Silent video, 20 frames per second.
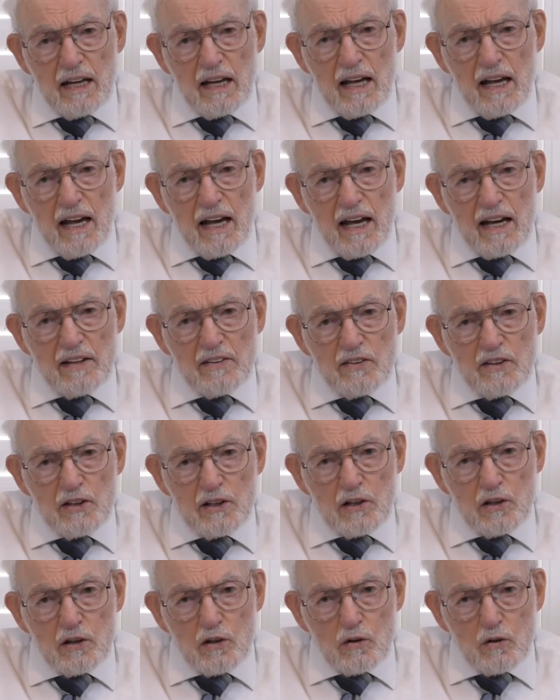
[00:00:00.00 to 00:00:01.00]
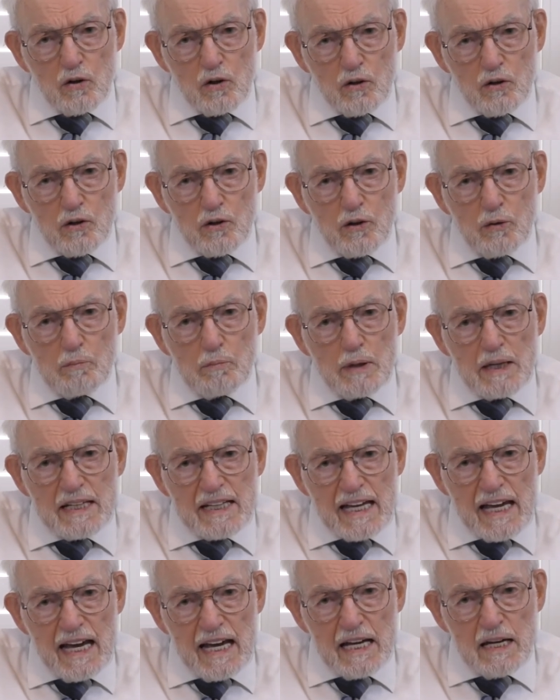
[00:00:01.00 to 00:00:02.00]
and the earth
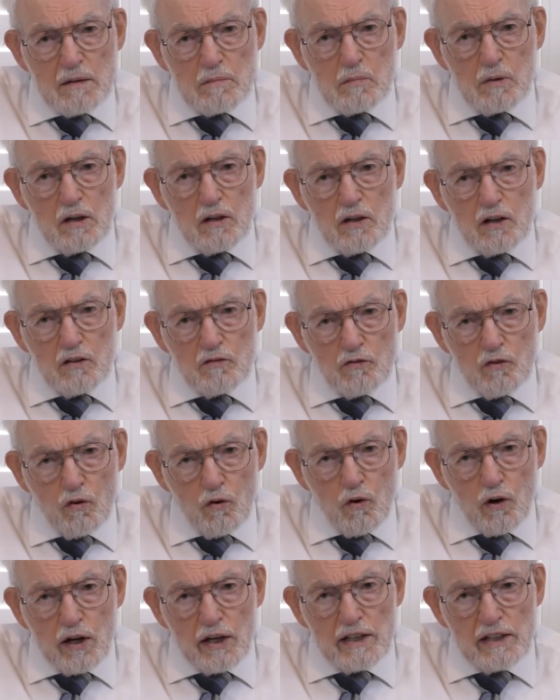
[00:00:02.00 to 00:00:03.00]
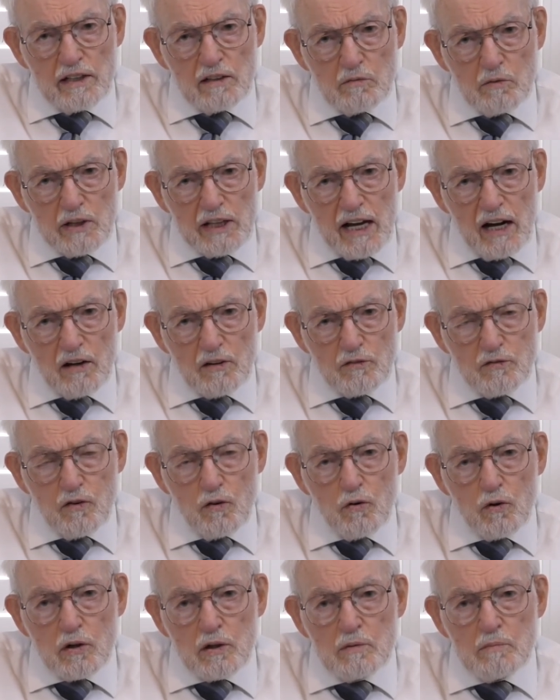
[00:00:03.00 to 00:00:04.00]
became void and without
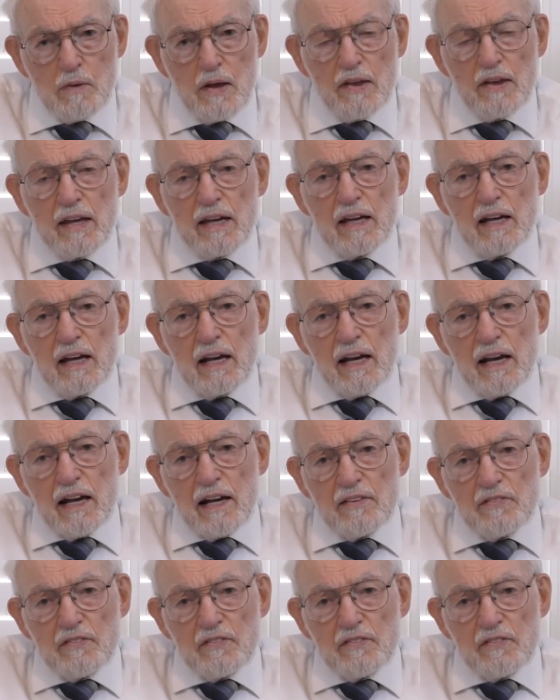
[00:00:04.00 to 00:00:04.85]
form. And